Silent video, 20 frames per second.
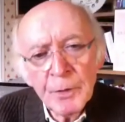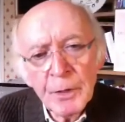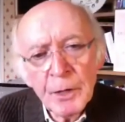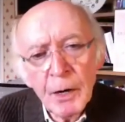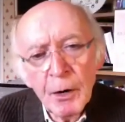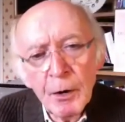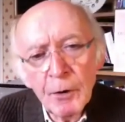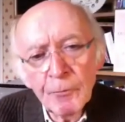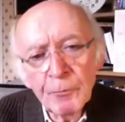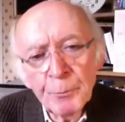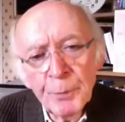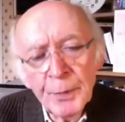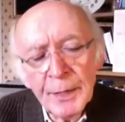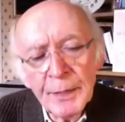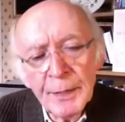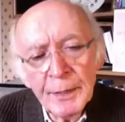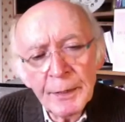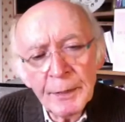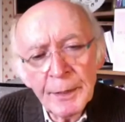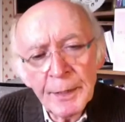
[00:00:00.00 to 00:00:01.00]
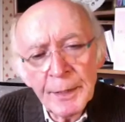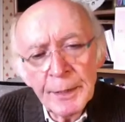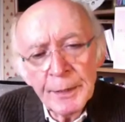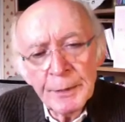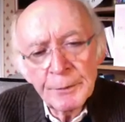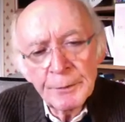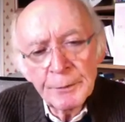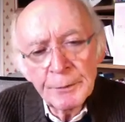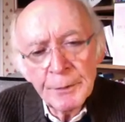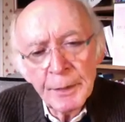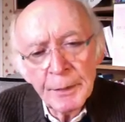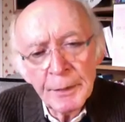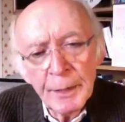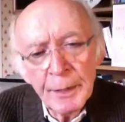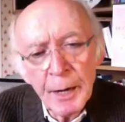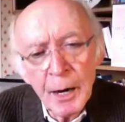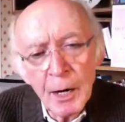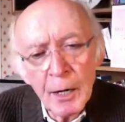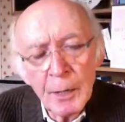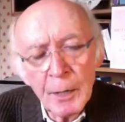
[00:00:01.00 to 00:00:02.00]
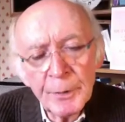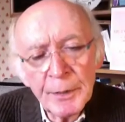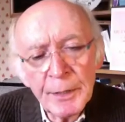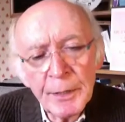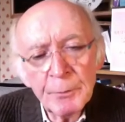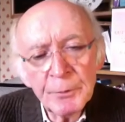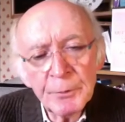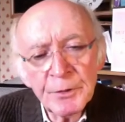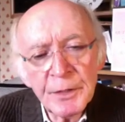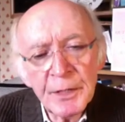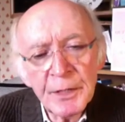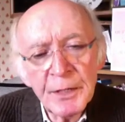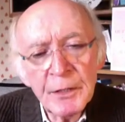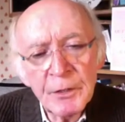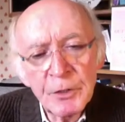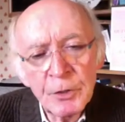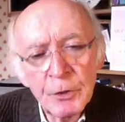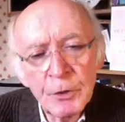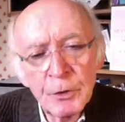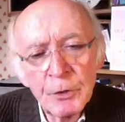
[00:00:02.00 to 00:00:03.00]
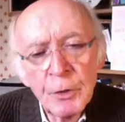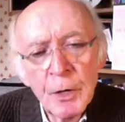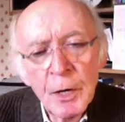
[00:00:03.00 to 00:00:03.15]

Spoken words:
of being in harmony with the EU